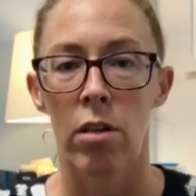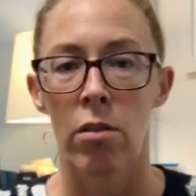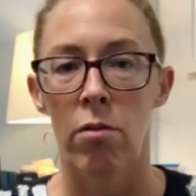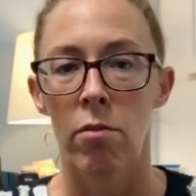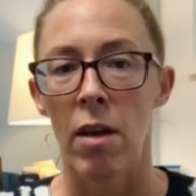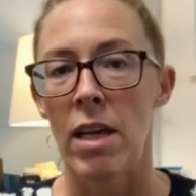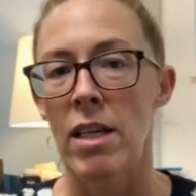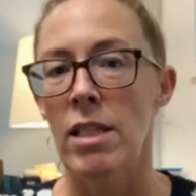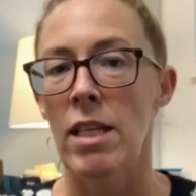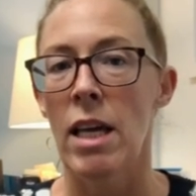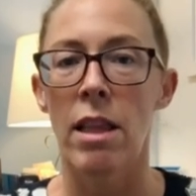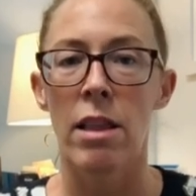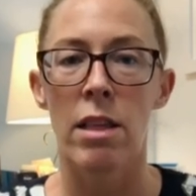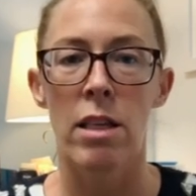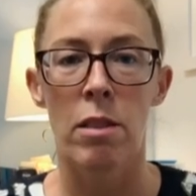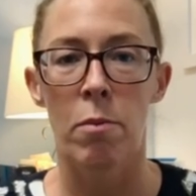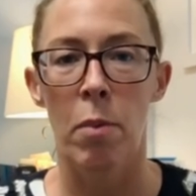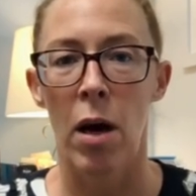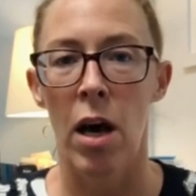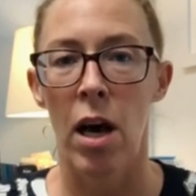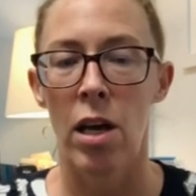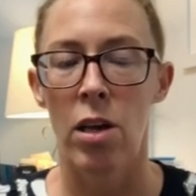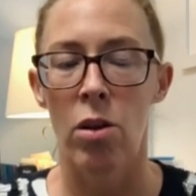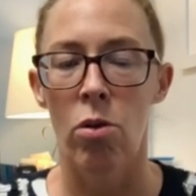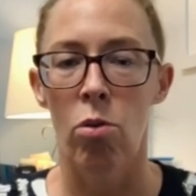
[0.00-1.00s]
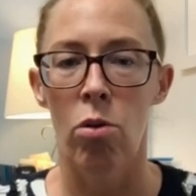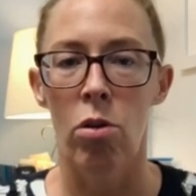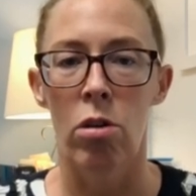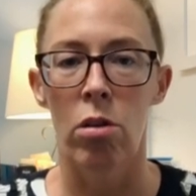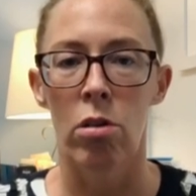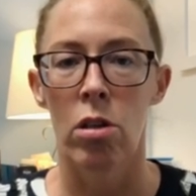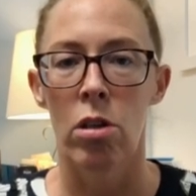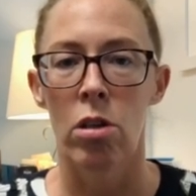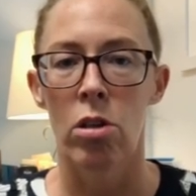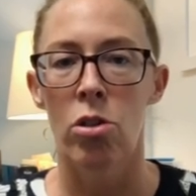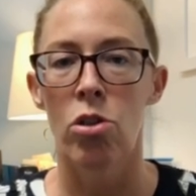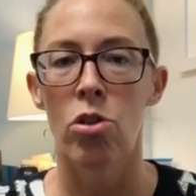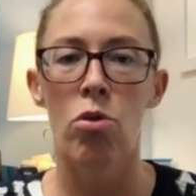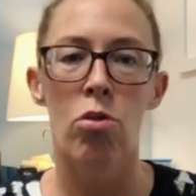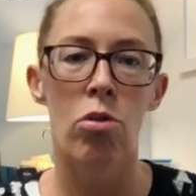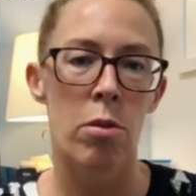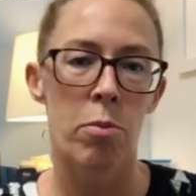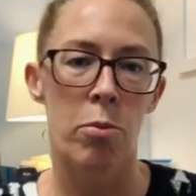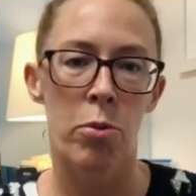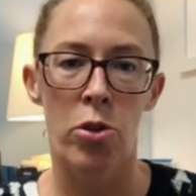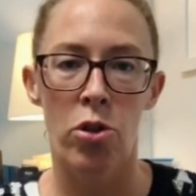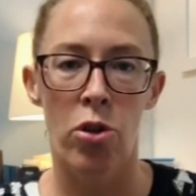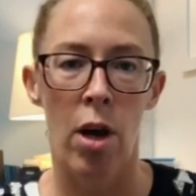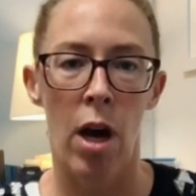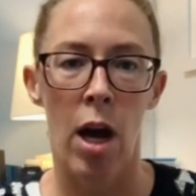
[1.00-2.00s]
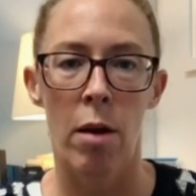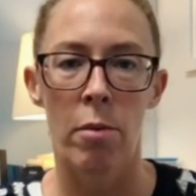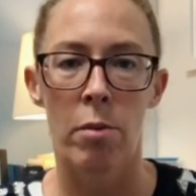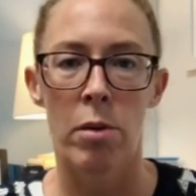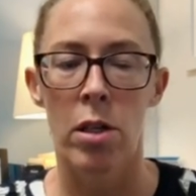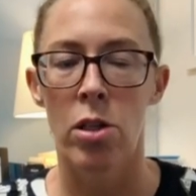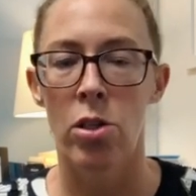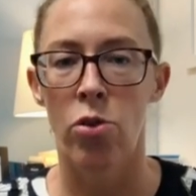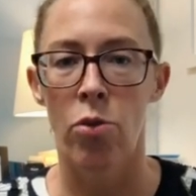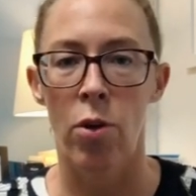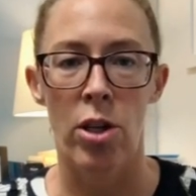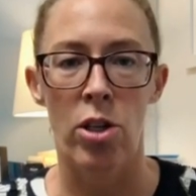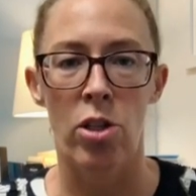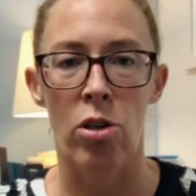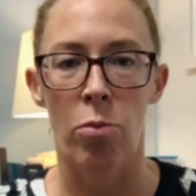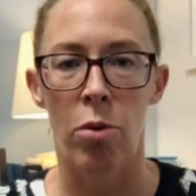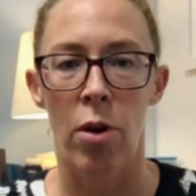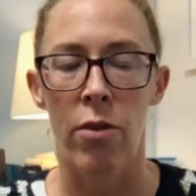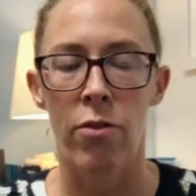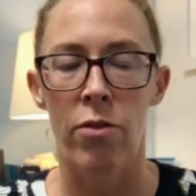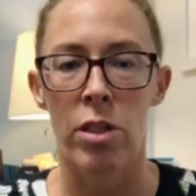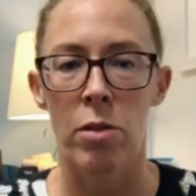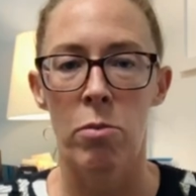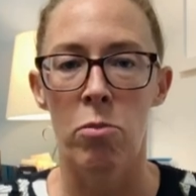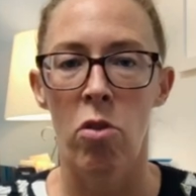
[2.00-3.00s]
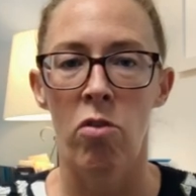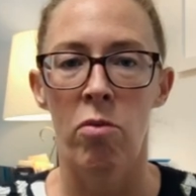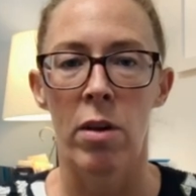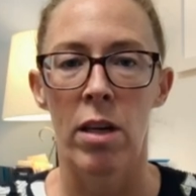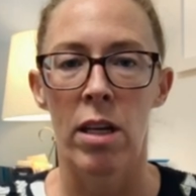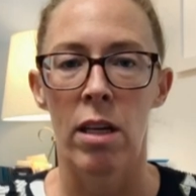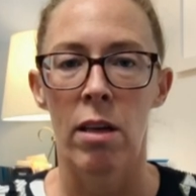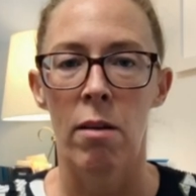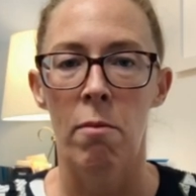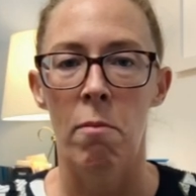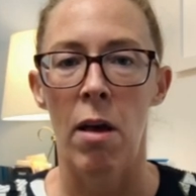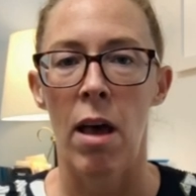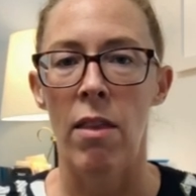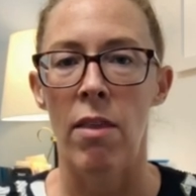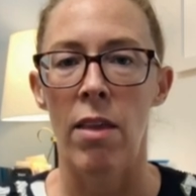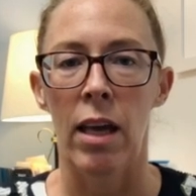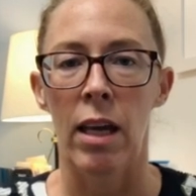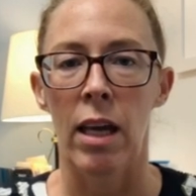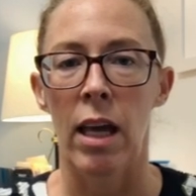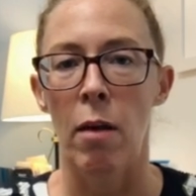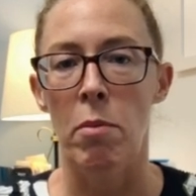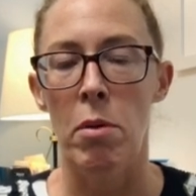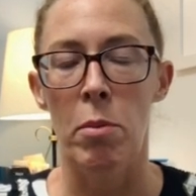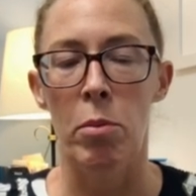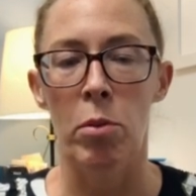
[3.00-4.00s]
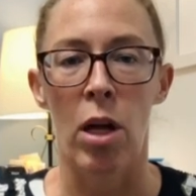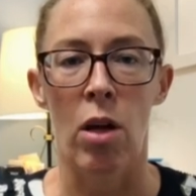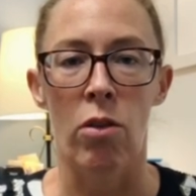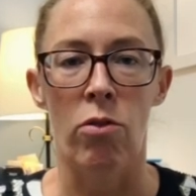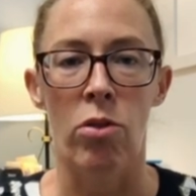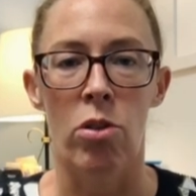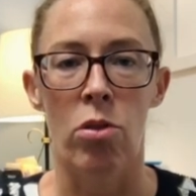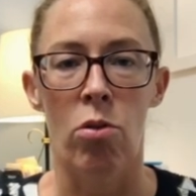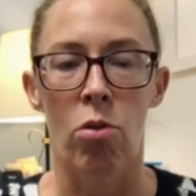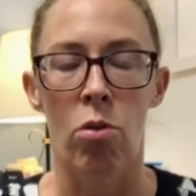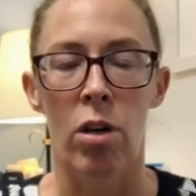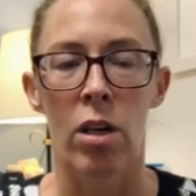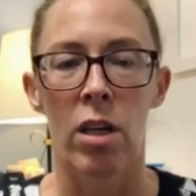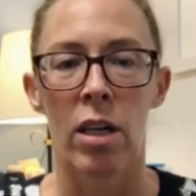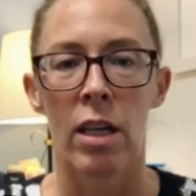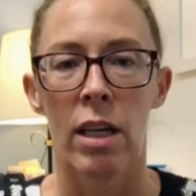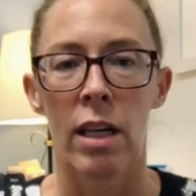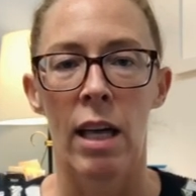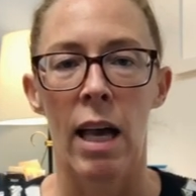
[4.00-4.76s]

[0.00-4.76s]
extend the spine or do the prescribed directional preference movement and then get people out the door.